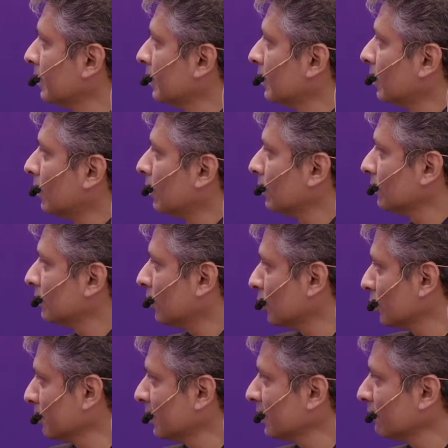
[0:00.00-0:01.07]
On
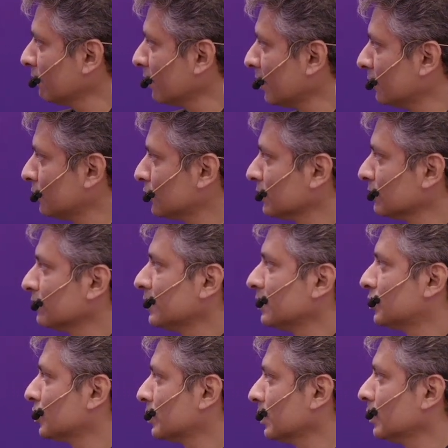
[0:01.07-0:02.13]
automatic evaluation, we
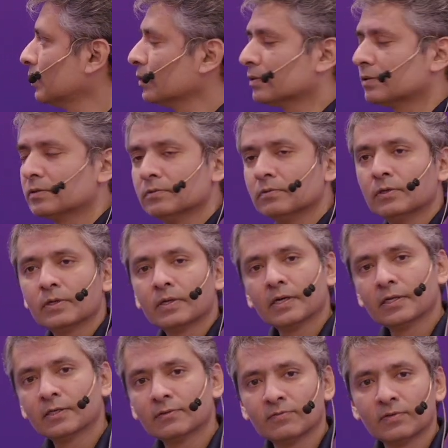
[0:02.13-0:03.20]
generally look
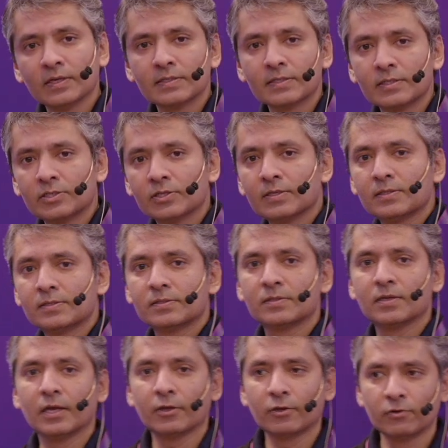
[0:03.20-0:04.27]
at things such as
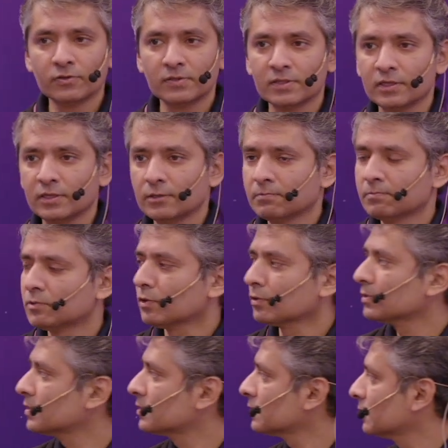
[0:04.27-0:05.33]
accuracy,
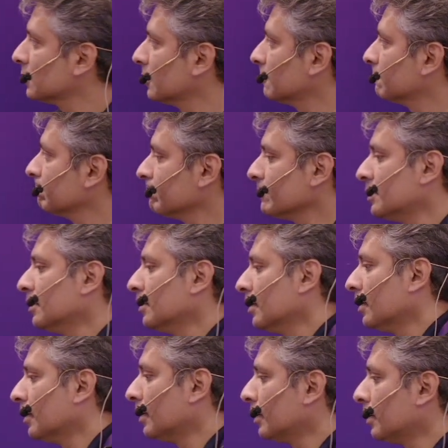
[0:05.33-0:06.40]
toxicity,
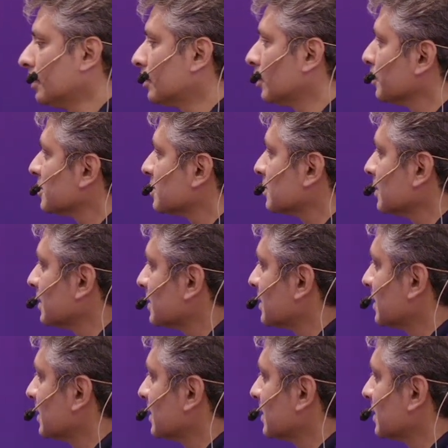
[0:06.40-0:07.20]
robustness,